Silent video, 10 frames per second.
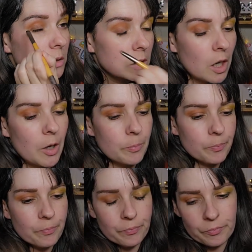Okay.
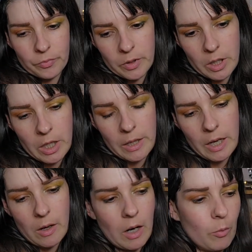And
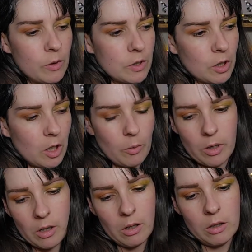now I want to go
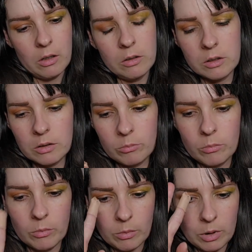in
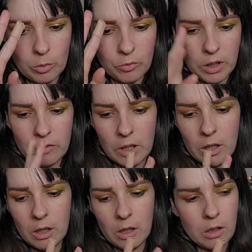little ring
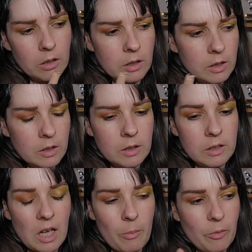finger,
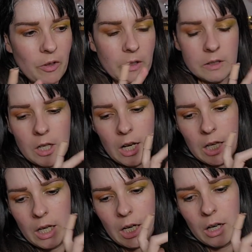damp finger
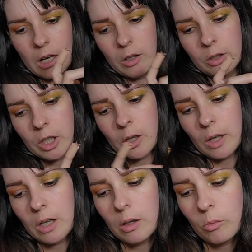slightly, and I'm going to go
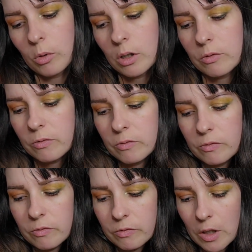in with
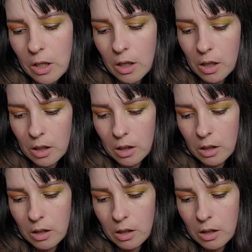fungi.